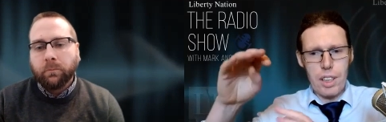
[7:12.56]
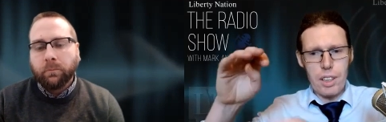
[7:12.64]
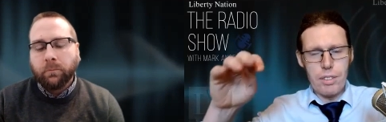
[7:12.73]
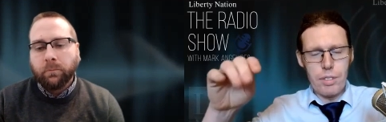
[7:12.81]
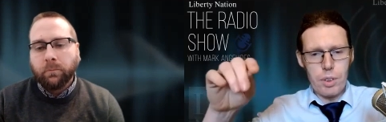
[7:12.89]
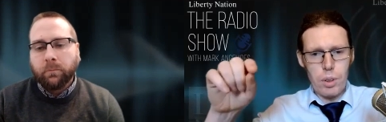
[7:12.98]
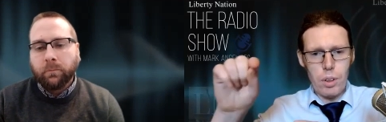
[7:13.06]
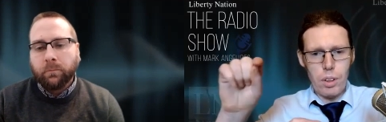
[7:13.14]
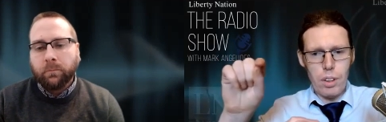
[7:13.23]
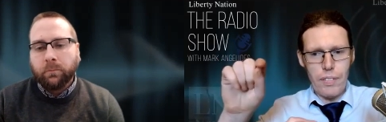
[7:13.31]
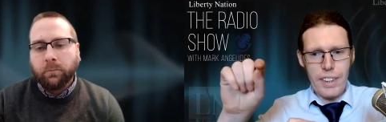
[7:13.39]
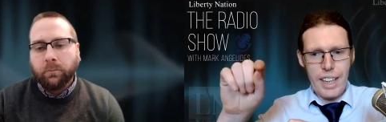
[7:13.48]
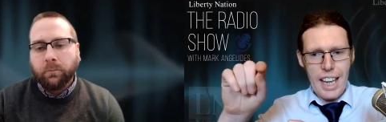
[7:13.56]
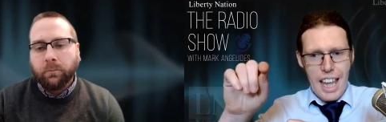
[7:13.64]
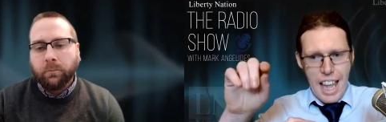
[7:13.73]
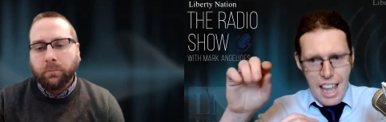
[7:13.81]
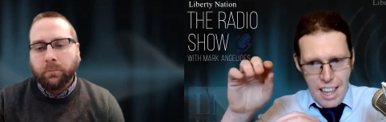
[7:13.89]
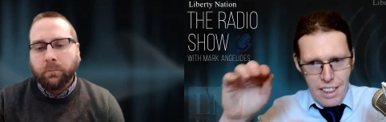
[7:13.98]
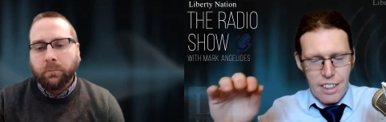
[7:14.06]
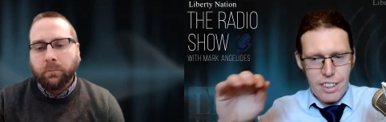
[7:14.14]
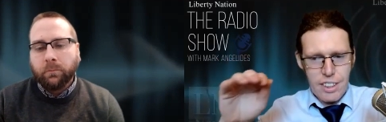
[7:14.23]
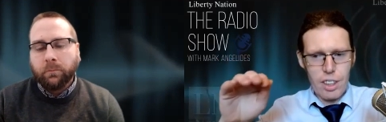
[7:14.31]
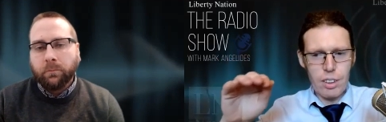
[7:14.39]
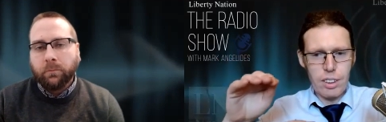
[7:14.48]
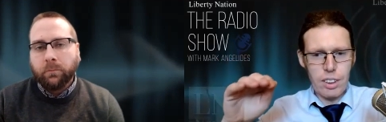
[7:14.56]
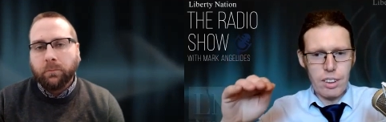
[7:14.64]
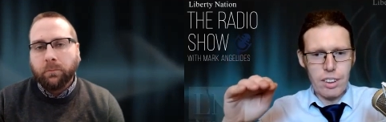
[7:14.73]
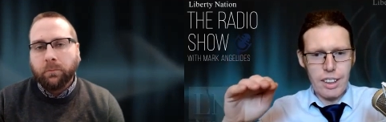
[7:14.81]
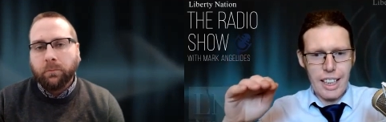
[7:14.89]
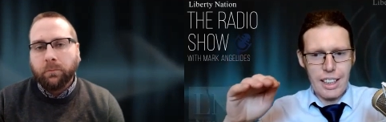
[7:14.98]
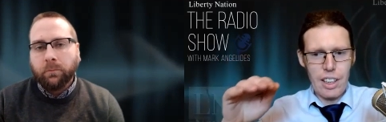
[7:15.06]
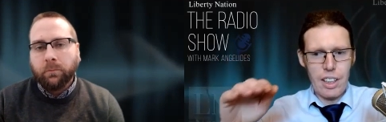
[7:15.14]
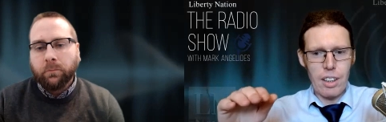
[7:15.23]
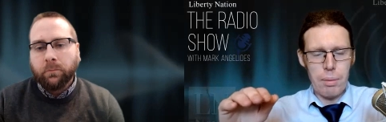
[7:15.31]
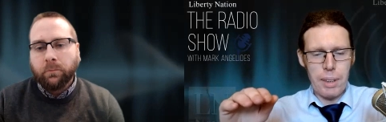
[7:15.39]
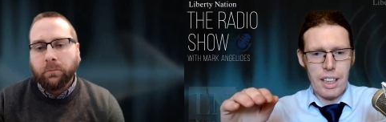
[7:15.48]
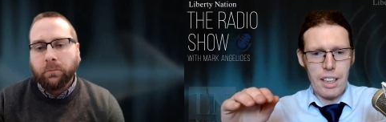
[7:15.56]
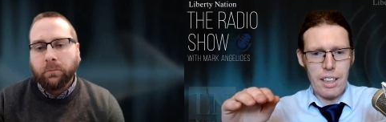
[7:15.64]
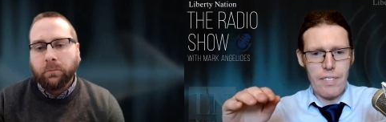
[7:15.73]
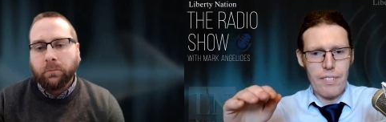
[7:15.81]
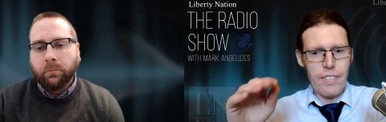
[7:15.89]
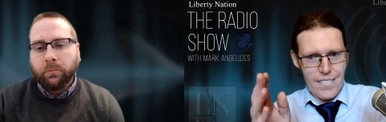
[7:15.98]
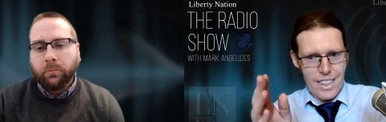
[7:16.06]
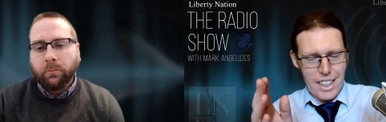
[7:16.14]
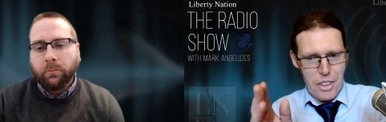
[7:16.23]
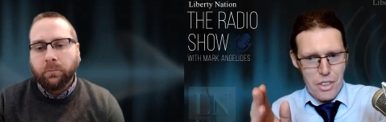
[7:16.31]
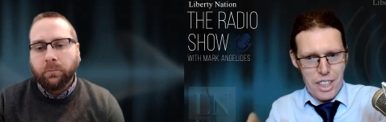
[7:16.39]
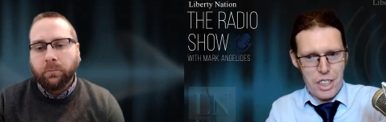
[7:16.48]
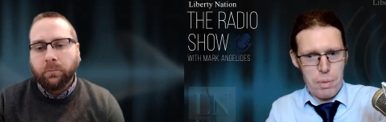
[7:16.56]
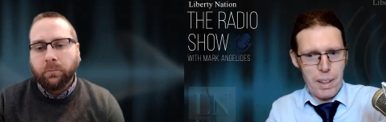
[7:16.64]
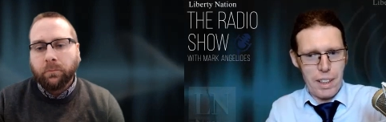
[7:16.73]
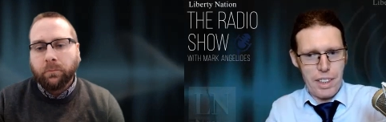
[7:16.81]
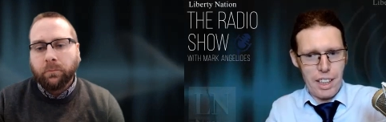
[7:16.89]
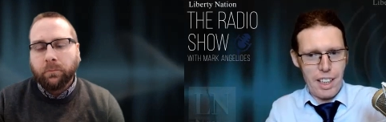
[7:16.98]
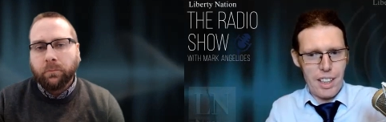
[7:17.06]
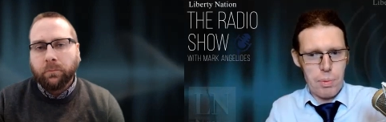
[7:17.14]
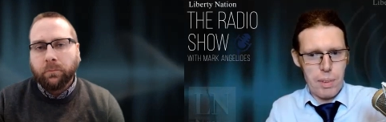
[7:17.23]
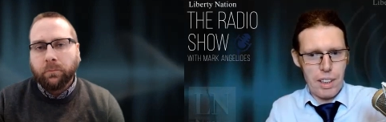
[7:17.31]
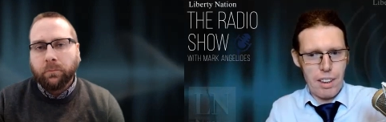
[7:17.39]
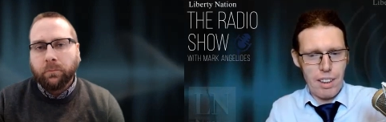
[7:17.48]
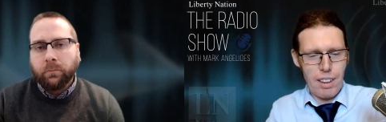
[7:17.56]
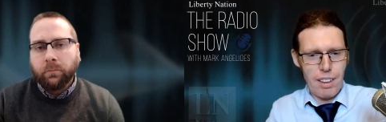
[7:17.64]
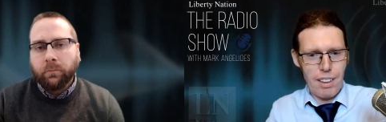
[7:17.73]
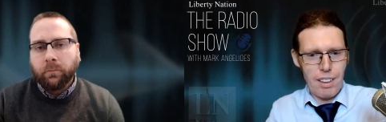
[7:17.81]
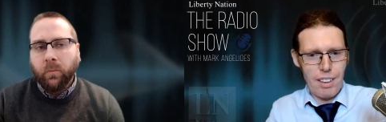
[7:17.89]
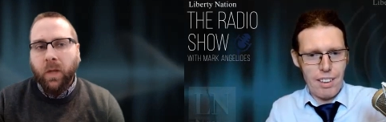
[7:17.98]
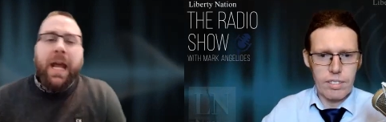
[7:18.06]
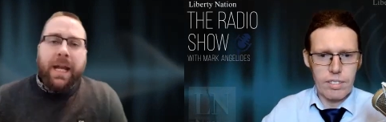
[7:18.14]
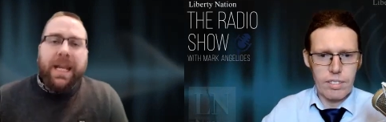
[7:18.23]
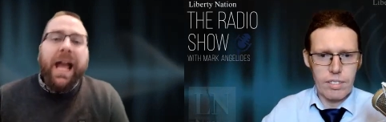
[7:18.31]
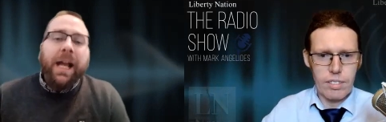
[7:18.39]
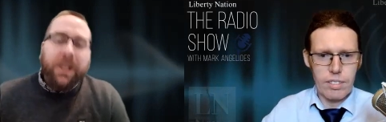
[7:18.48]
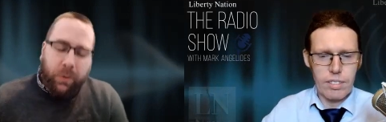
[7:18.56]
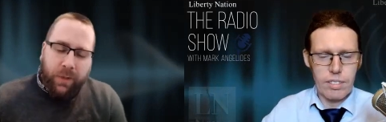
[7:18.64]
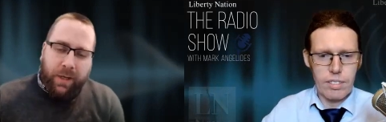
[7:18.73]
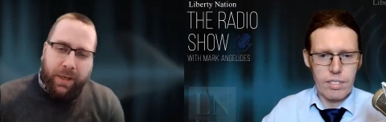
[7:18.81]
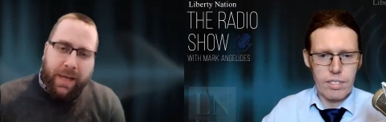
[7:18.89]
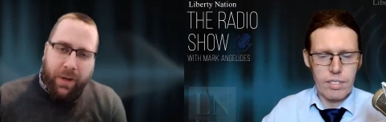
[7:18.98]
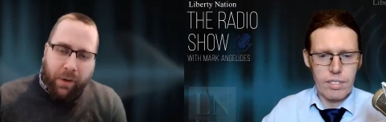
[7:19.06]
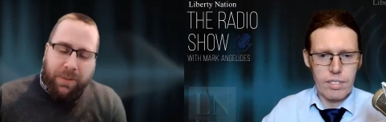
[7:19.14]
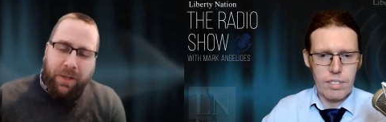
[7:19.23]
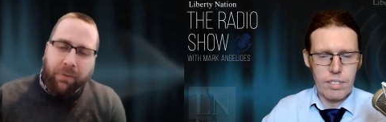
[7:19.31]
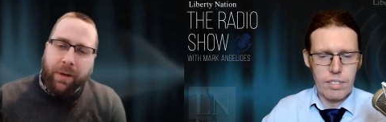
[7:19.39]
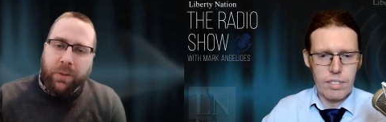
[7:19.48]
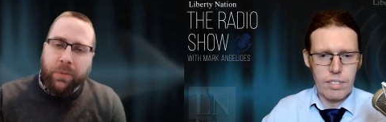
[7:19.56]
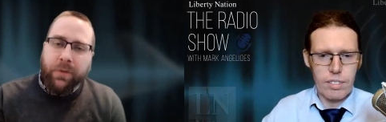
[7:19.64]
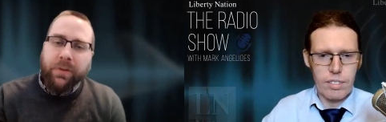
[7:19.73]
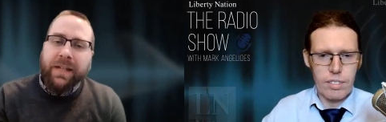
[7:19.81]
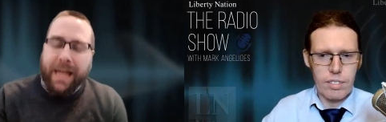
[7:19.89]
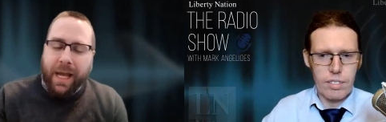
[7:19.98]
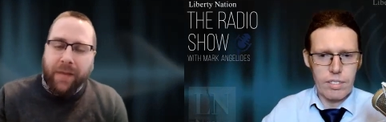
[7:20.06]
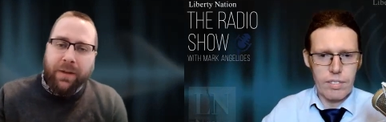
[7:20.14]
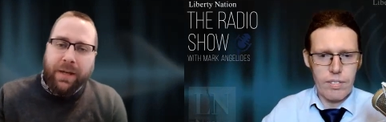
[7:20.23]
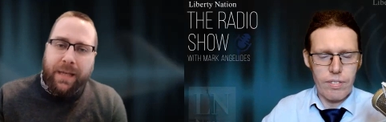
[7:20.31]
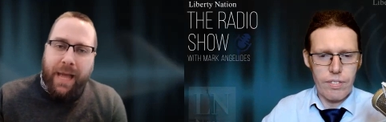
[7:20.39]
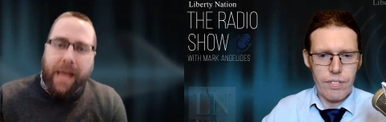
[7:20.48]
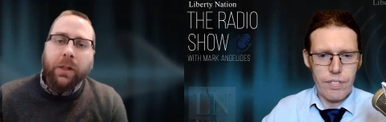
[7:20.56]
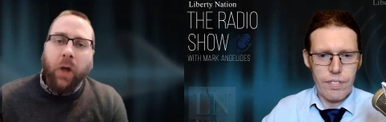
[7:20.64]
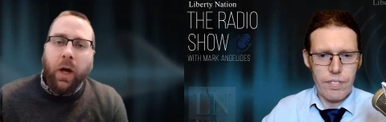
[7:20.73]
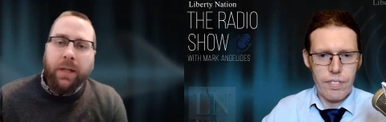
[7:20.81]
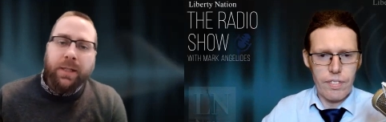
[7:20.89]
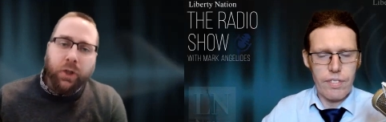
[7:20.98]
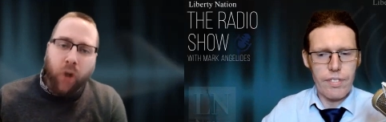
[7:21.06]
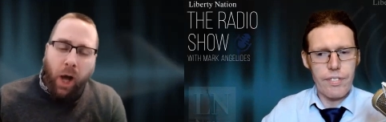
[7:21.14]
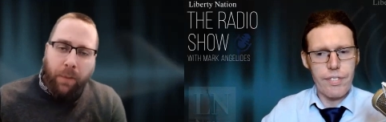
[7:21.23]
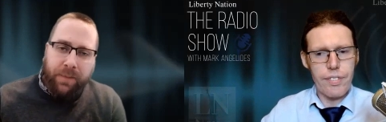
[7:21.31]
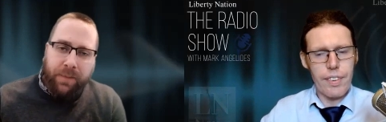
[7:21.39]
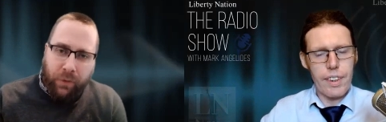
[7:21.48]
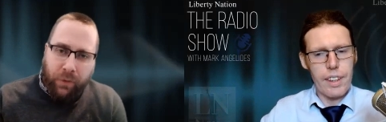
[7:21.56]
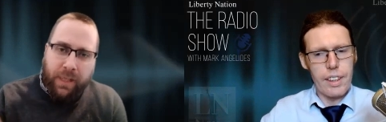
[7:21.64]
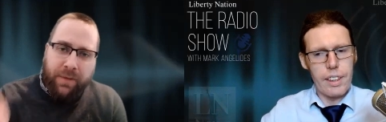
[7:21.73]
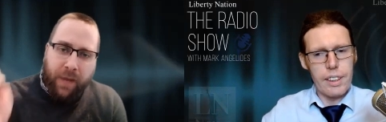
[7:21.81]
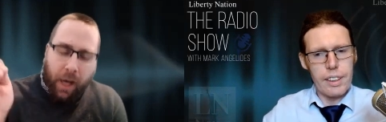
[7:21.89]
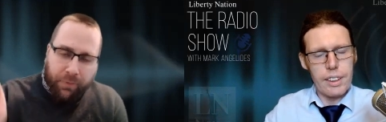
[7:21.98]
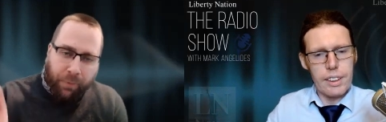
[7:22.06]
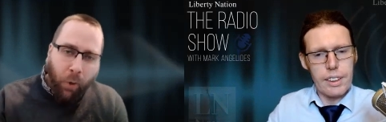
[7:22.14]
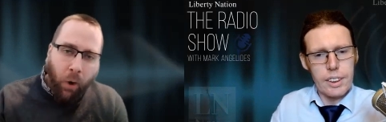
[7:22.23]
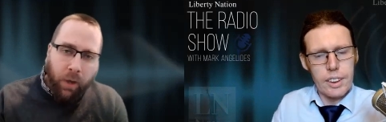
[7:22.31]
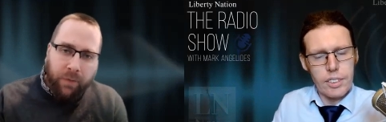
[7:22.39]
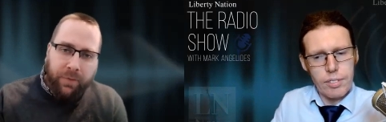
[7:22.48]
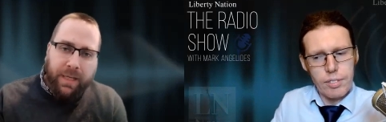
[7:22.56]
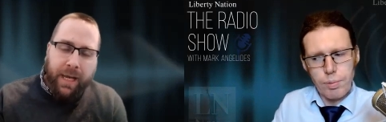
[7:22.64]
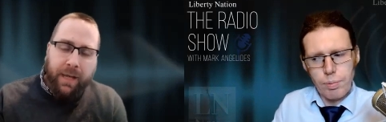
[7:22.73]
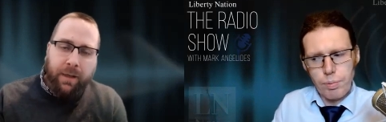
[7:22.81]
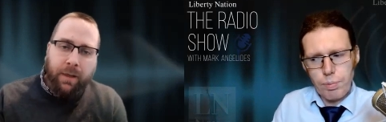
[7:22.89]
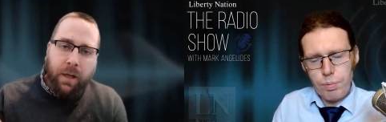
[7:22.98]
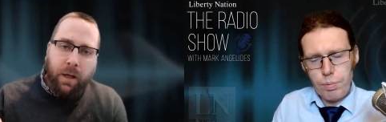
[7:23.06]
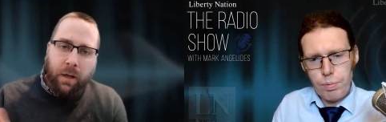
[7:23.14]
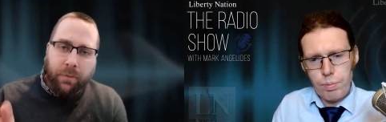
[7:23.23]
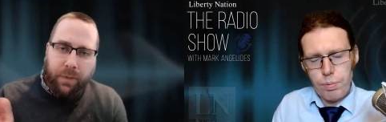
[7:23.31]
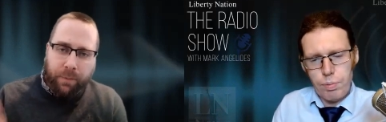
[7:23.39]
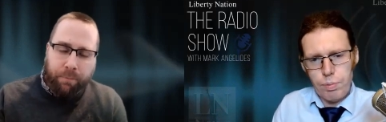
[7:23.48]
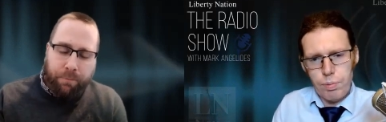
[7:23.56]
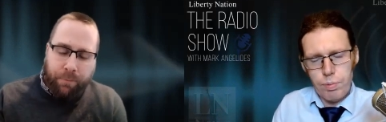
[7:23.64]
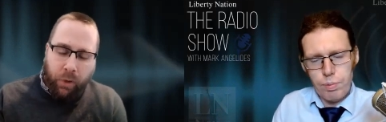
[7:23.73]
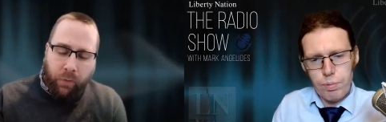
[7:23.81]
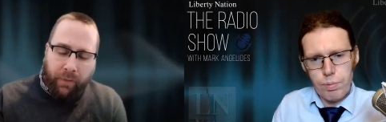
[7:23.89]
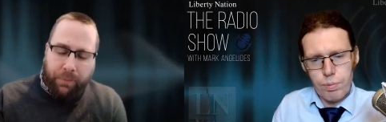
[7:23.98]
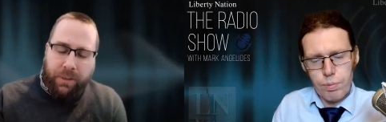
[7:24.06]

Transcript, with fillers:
Speaker 1: overall in the total economy this month than last month?
Speaker 2: Yeah, so yeah, yeah, you're absolutely right. So there isn't uh, the net loss in jobs. If you look at the other part of the data uh, of the Bureau of Labor